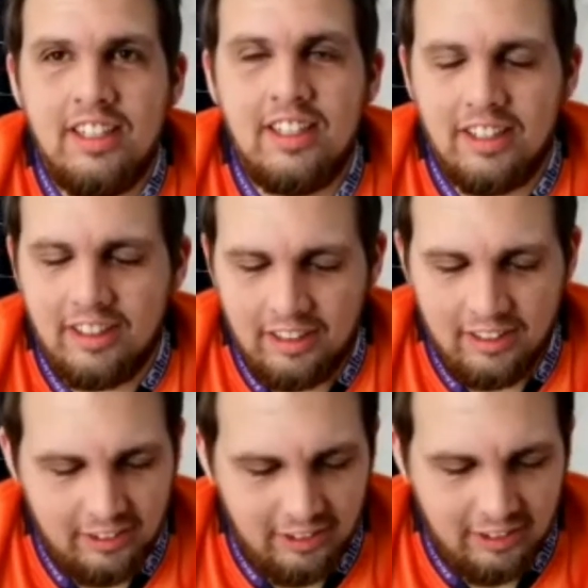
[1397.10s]
Oh
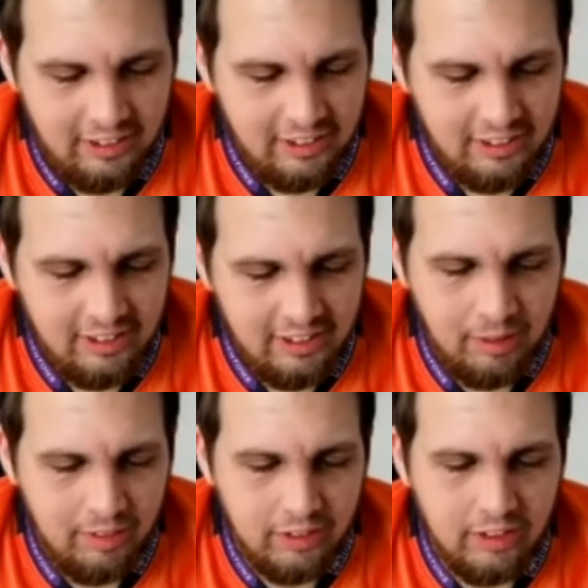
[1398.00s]
God, I'm
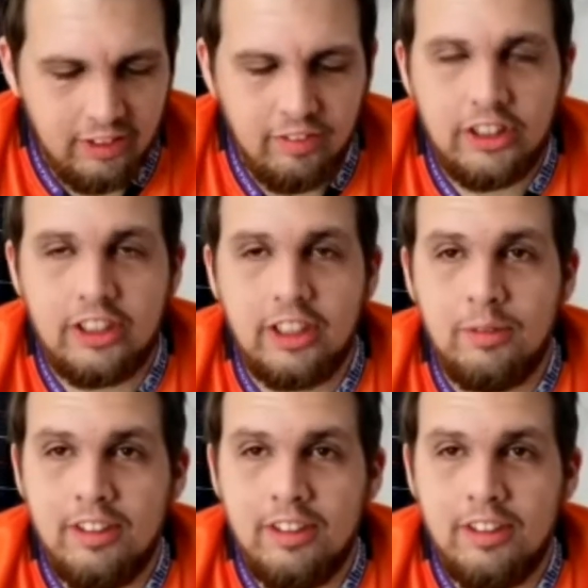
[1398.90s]
never gonna live this down.